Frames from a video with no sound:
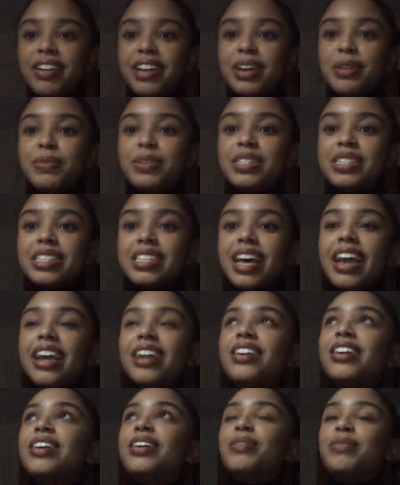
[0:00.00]
It was
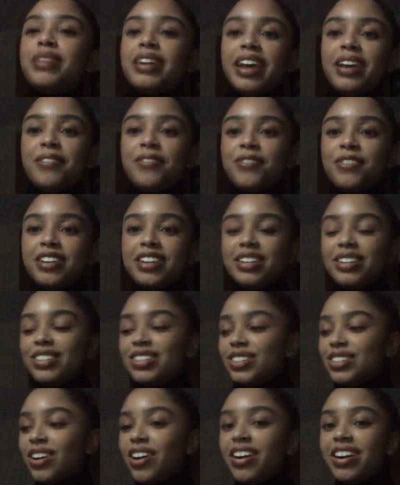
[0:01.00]
lighter when I freaking
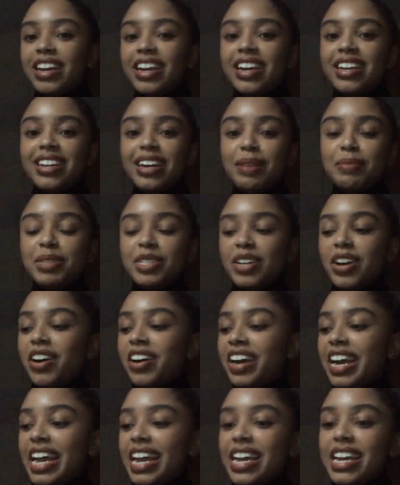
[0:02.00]
started. I'm
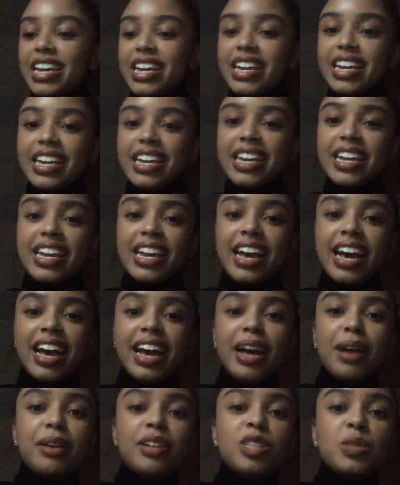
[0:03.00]
sorry.
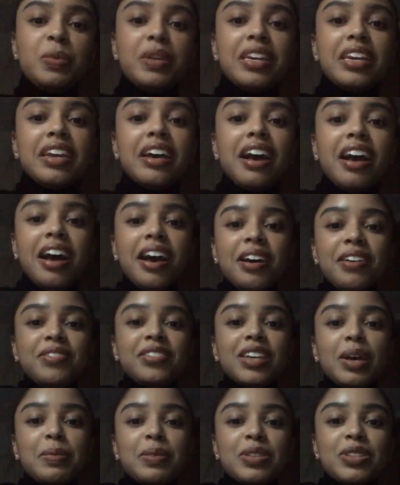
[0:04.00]
And speaking of
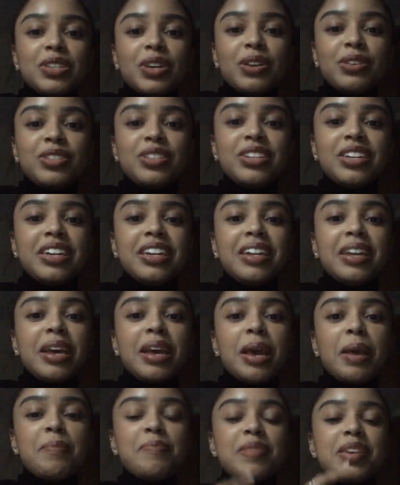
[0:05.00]
Double Toasted,
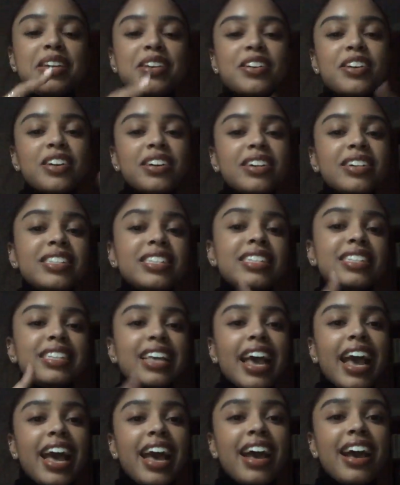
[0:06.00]
Pete Gertz in the
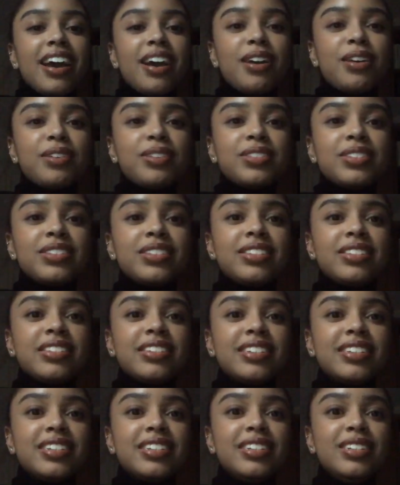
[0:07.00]
house.
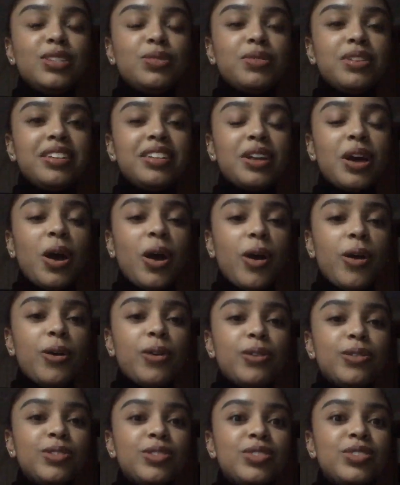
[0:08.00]
He's one of the
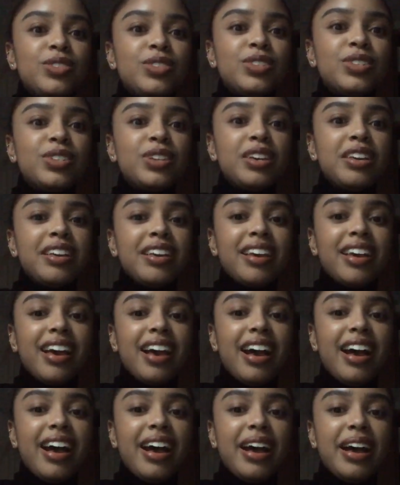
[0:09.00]
hosts.
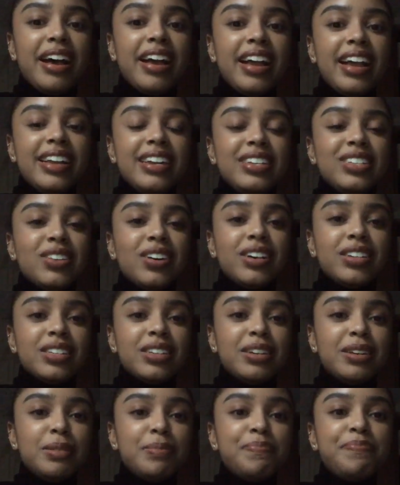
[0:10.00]
And he's
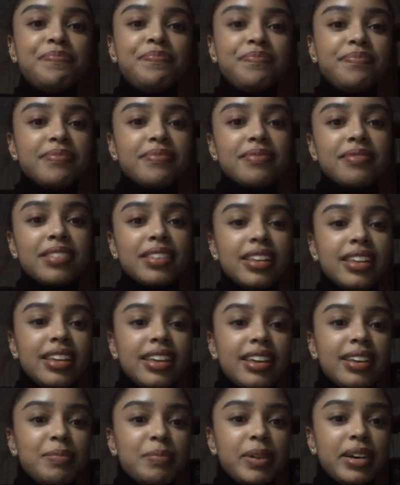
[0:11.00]
awesome.
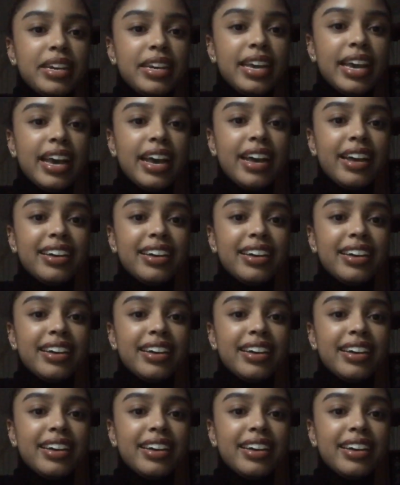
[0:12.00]
But yeah.